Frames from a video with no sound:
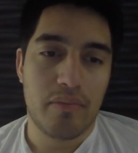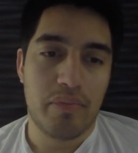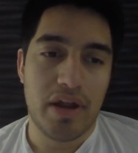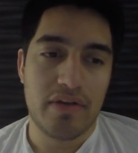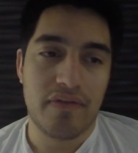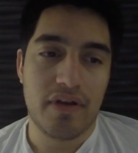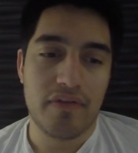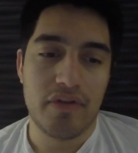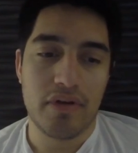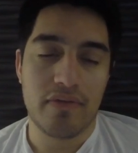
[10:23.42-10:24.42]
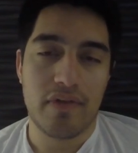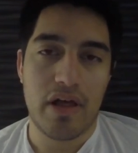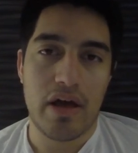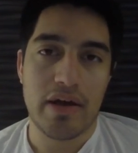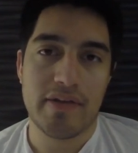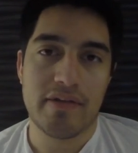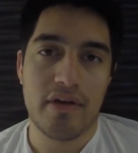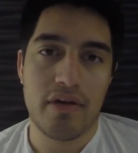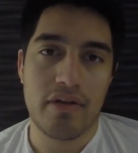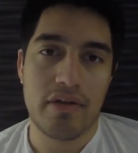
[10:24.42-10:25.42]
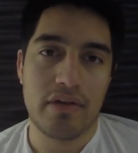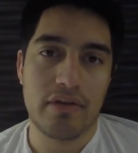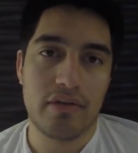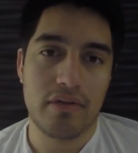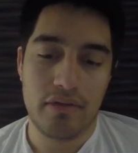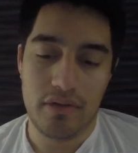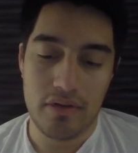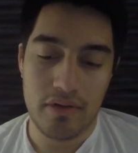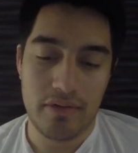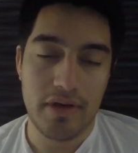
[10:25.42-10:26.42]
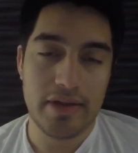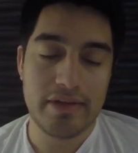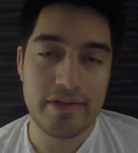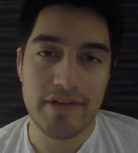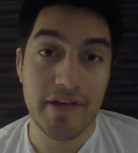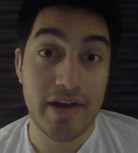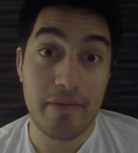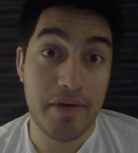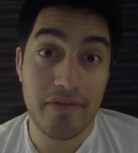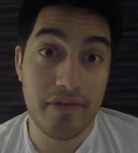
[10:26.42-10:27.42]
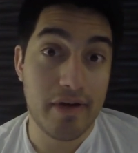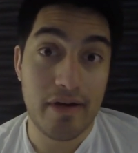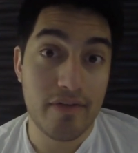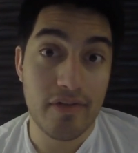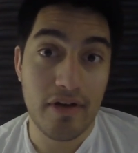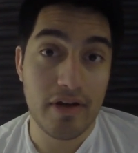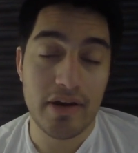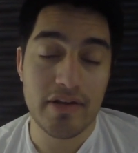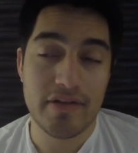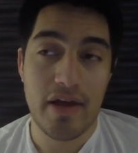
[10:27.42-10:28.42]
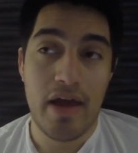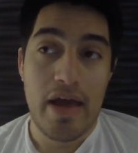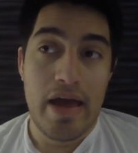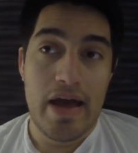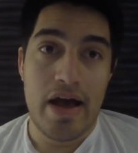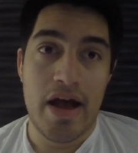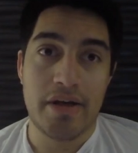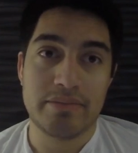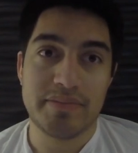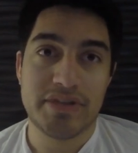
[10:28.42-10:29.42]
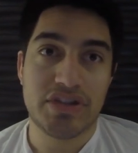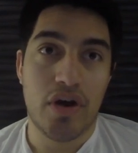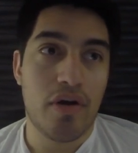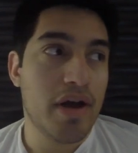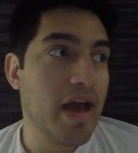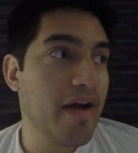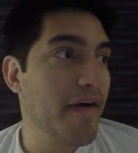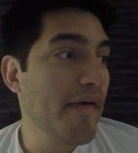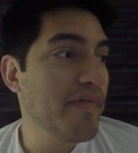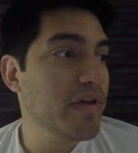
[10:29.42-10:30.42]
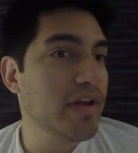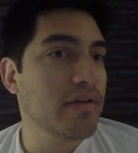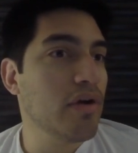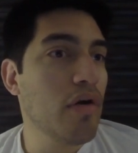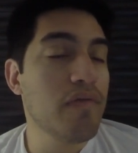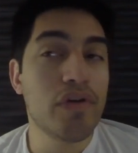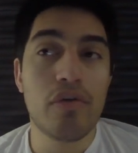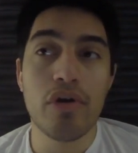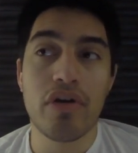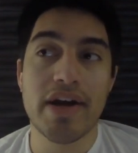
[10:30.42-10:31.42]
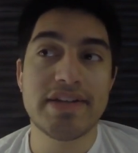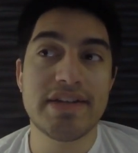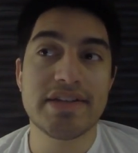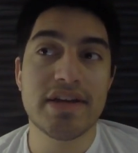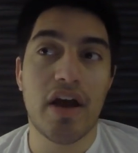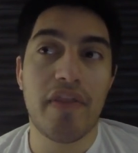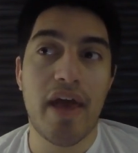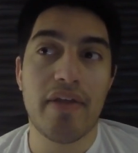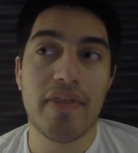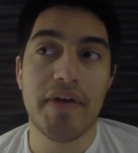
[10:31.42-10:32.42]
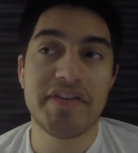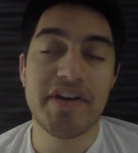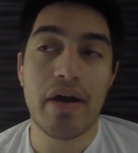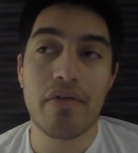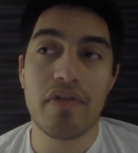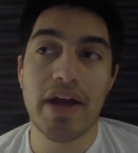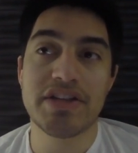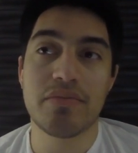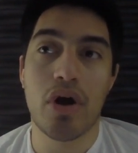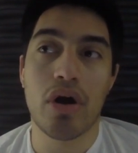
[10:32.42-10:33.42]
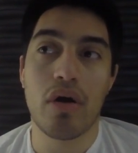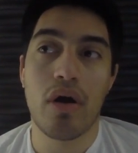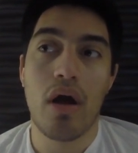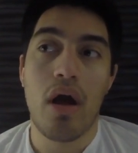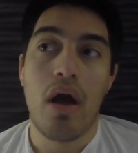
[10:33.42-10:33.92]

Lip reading: benefit of doing vlogs other than, you know, you get to just look at me for however long it is. So yeah, hopefully no more craziness. Got that 13-hour flight tomorrow.